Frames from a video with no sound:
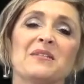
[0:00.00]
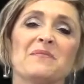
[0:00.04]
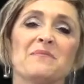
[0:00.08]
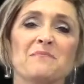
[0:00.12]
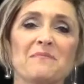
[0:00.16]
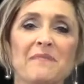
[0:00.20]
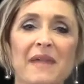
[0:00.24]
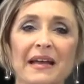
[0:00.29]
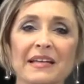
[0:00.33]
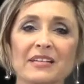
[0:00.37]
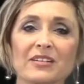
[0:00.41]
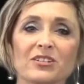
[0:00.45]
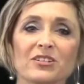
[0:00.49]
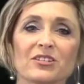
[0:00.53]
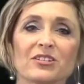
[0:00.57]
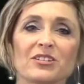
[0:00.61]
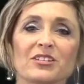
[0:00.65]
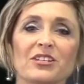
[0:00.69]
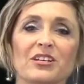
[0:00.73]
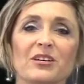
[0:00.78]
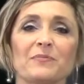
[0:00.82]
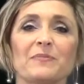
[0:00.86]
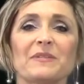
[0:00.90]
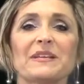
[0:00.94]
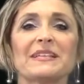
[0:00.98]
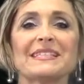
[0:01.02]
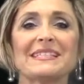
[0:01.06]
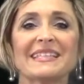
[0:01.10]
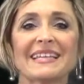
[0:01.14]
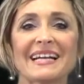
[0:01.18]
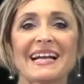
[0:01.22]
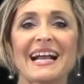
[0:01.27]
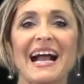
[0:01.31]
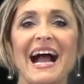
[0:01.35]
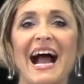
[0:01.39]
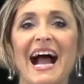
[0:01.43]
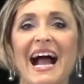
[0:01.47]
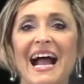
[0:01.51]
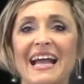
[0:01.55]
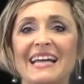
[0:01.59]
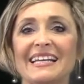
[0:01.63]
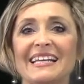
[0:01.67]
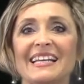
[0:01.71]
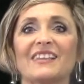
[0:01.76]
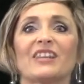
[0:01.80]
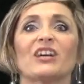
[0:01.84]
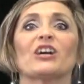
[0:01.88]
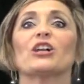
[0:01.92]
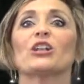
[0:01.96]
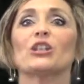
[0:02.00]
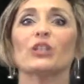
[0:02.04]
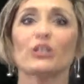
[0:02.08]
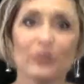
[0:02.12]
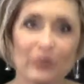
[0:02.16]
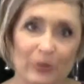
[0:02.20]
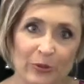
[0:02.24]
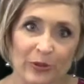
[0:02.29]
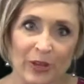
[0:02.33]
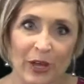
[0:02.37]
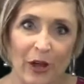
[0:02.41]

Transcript: Mentorship is the guide and the glue